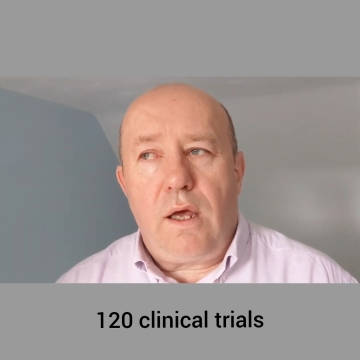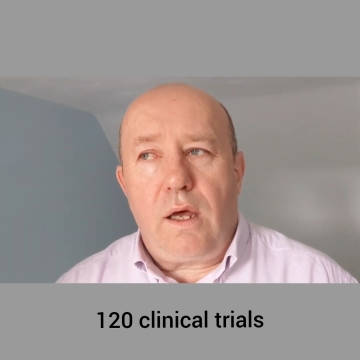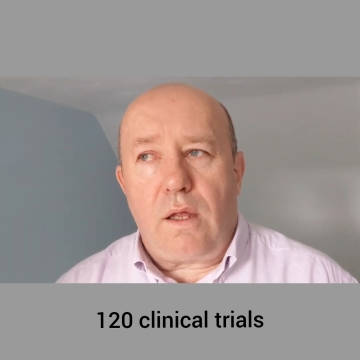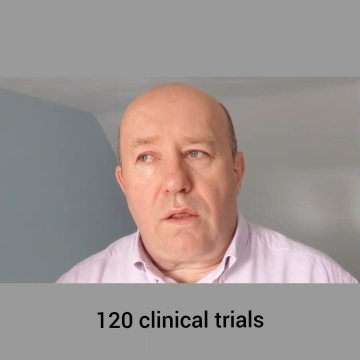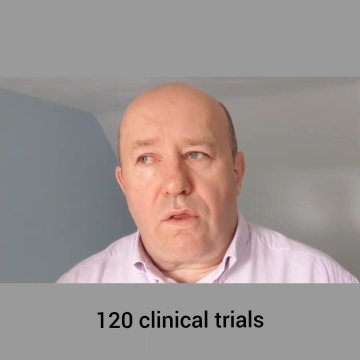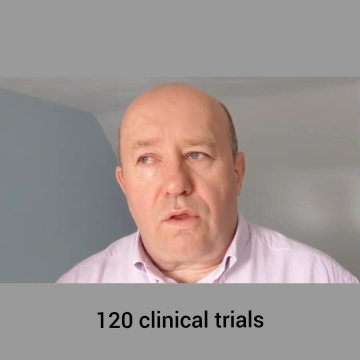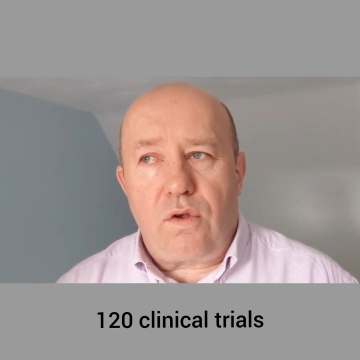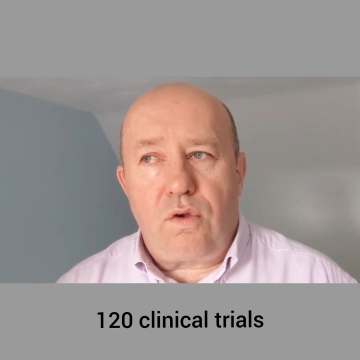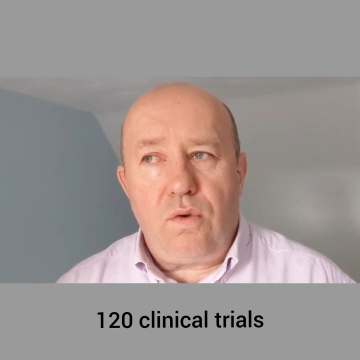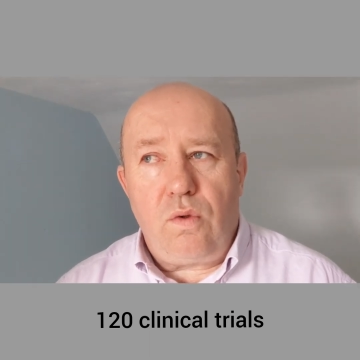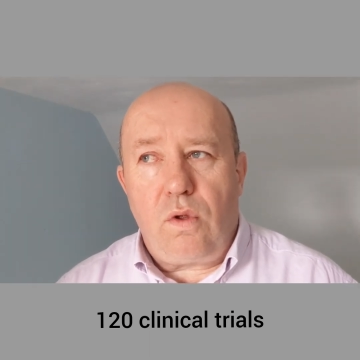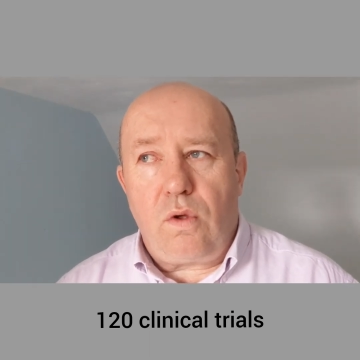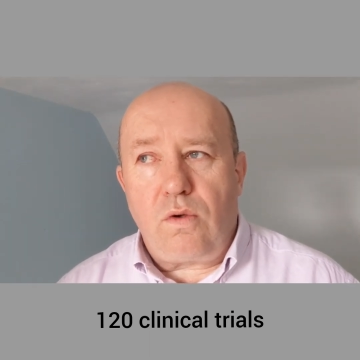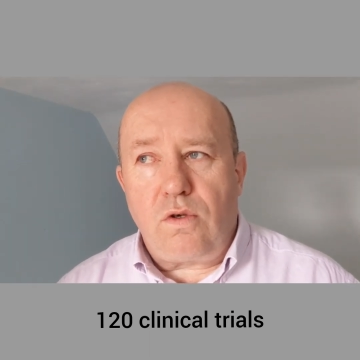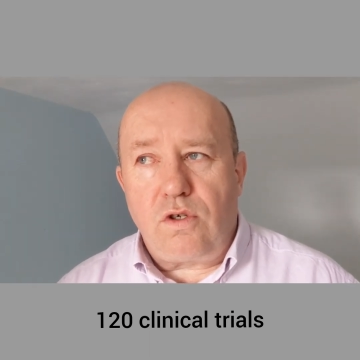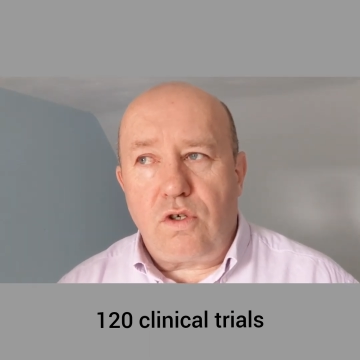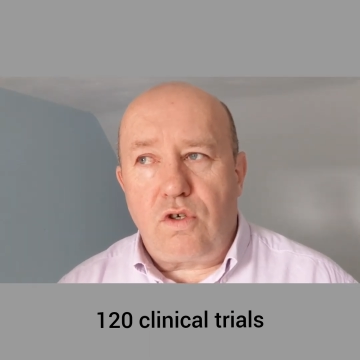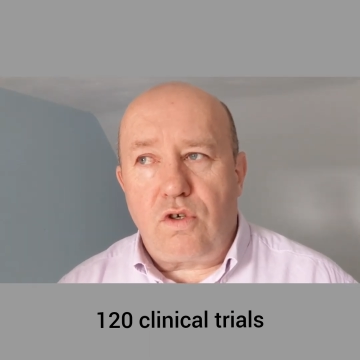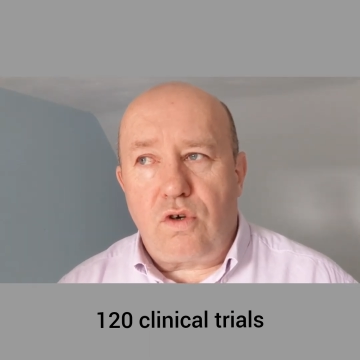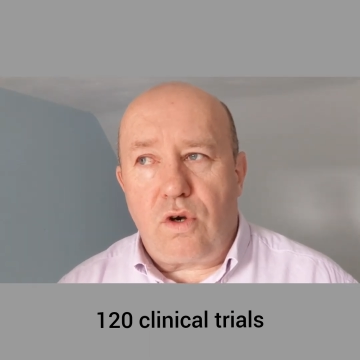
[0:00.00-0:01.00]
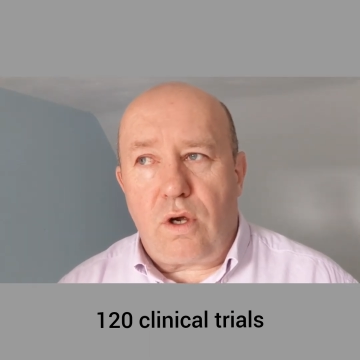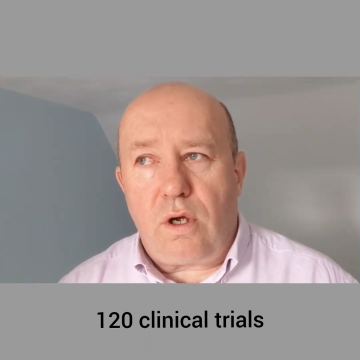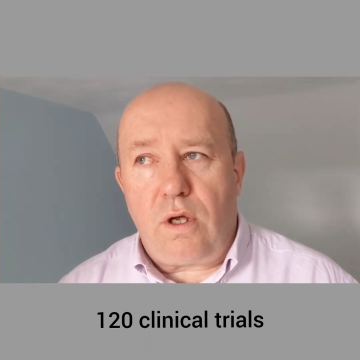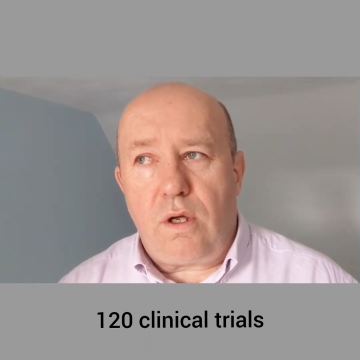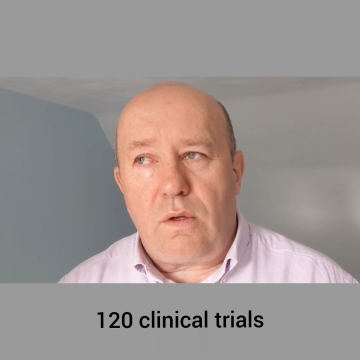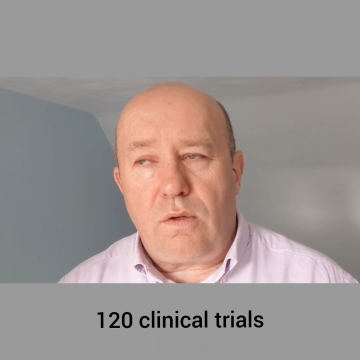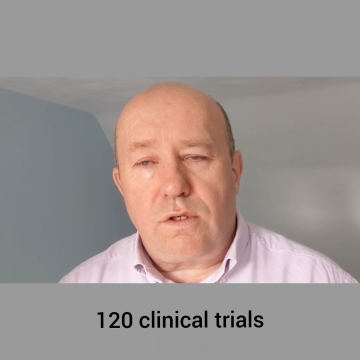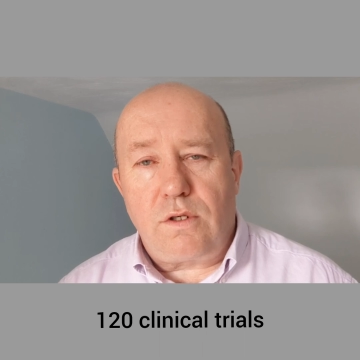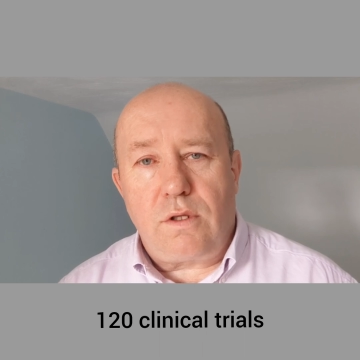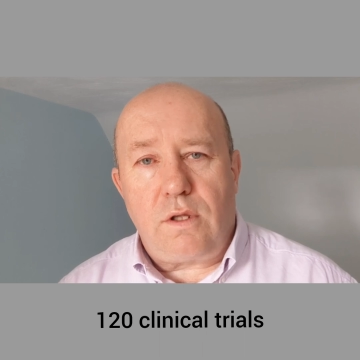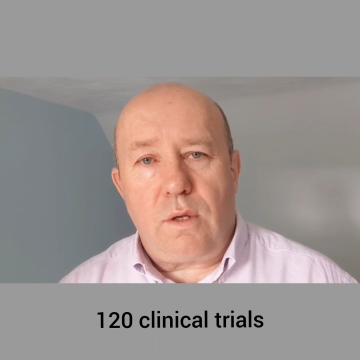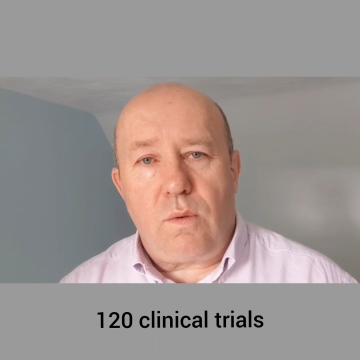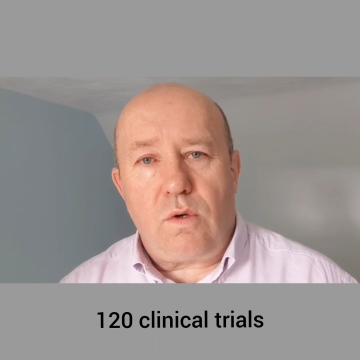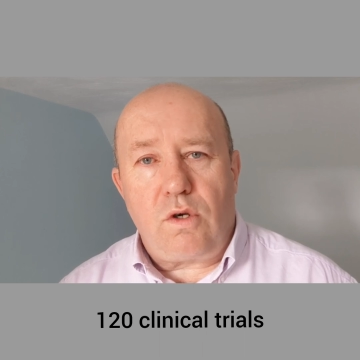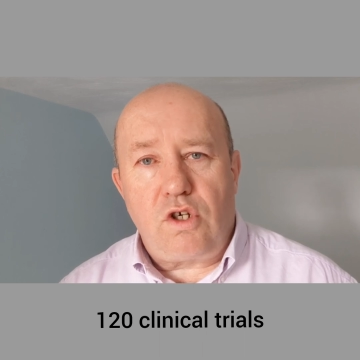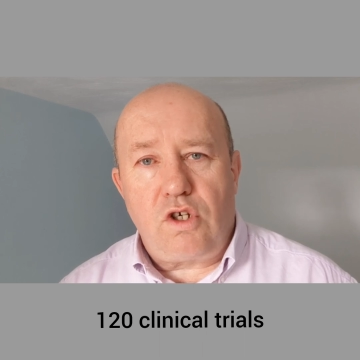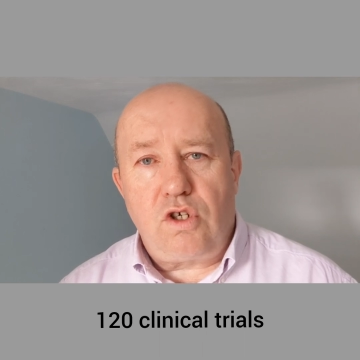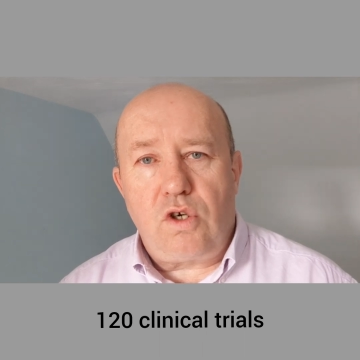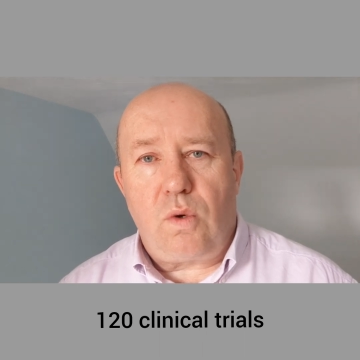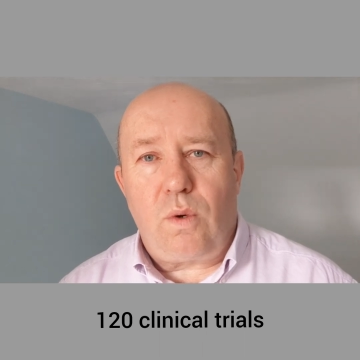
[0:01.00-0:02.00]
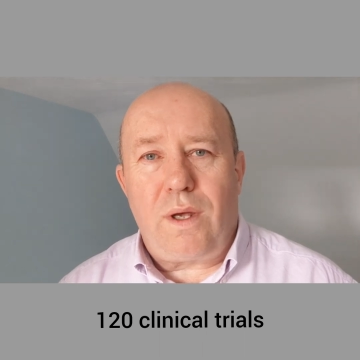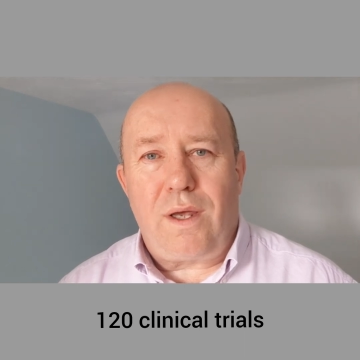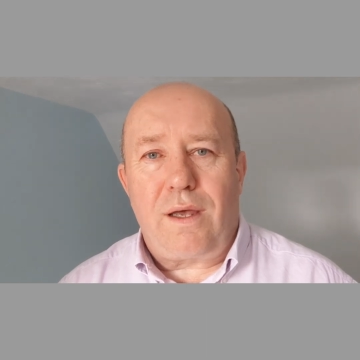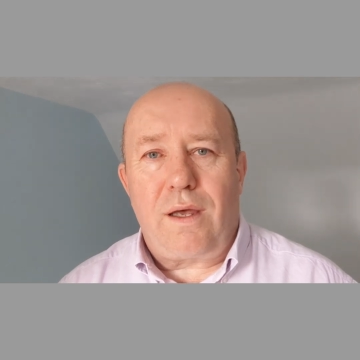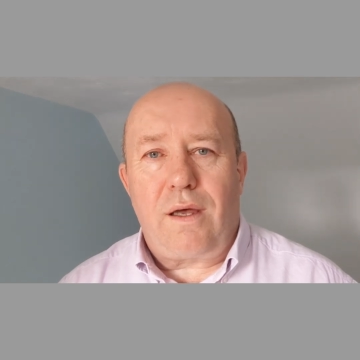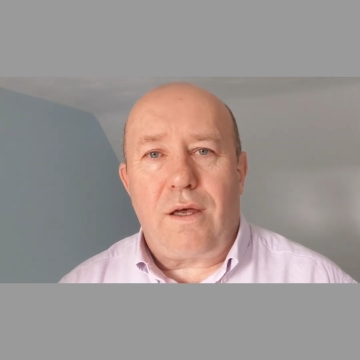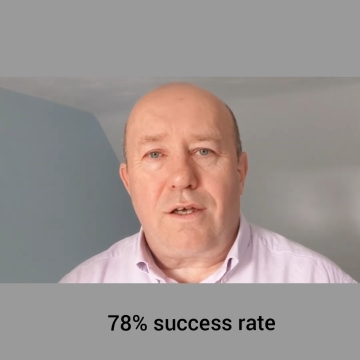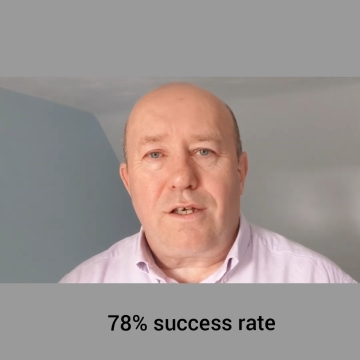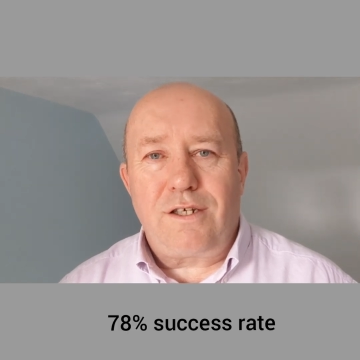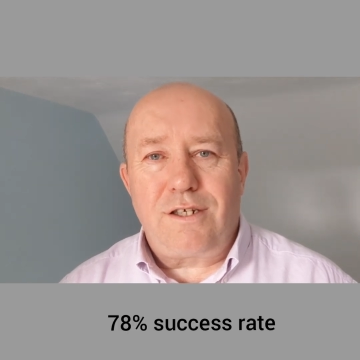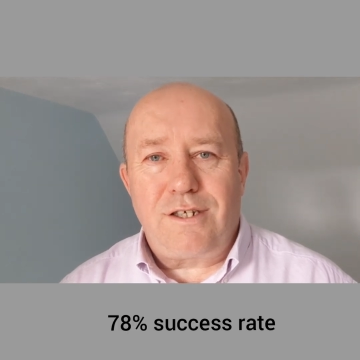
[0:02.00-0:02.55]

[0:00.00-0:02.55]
and through those trials they were showing a